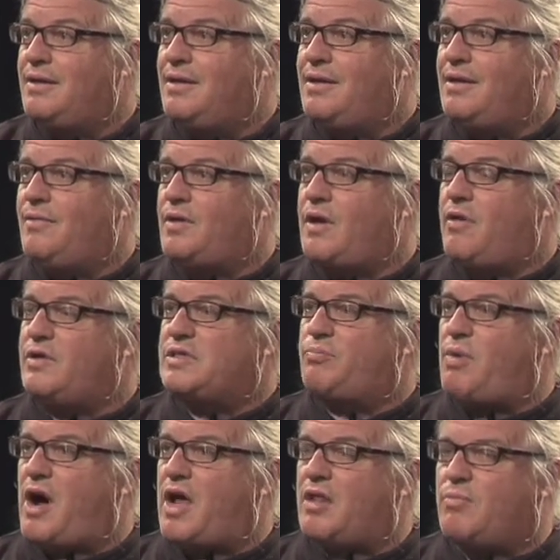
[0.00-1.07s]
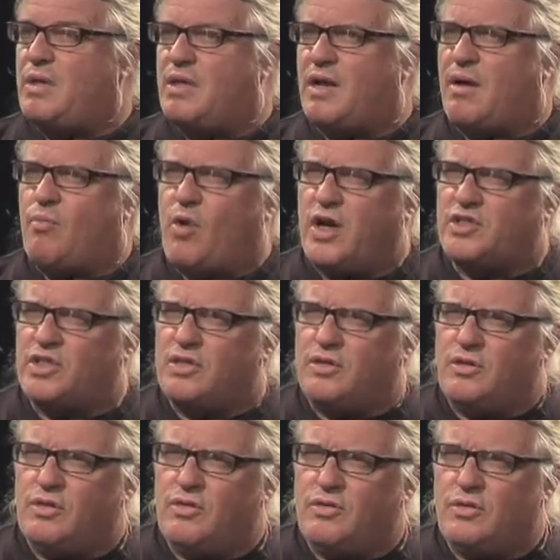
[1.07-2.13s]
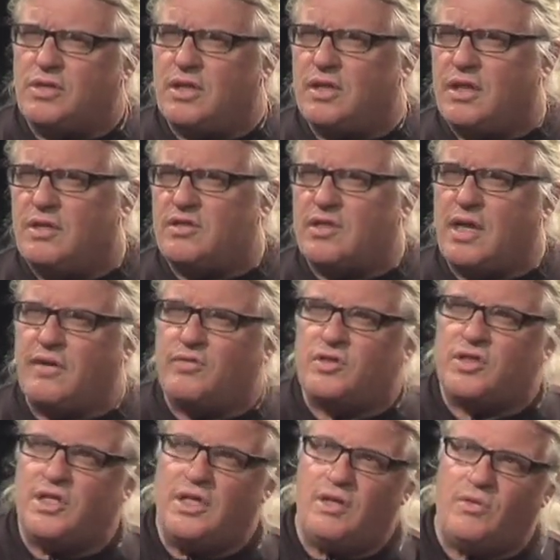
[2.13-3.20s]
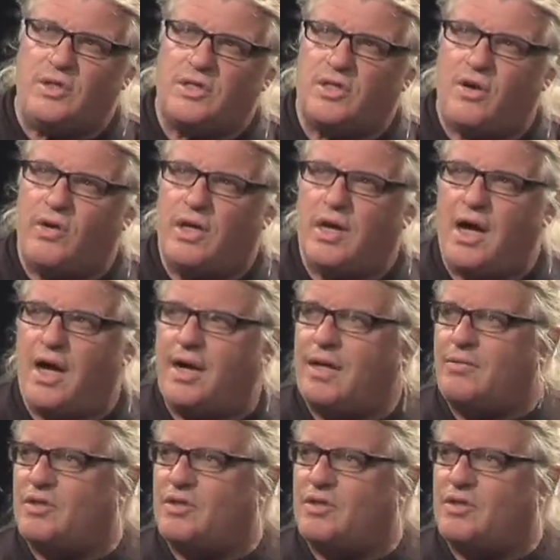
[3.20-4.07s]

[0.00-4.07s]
It would always bother me that I'm watching the news, and instead of seeing what's going on and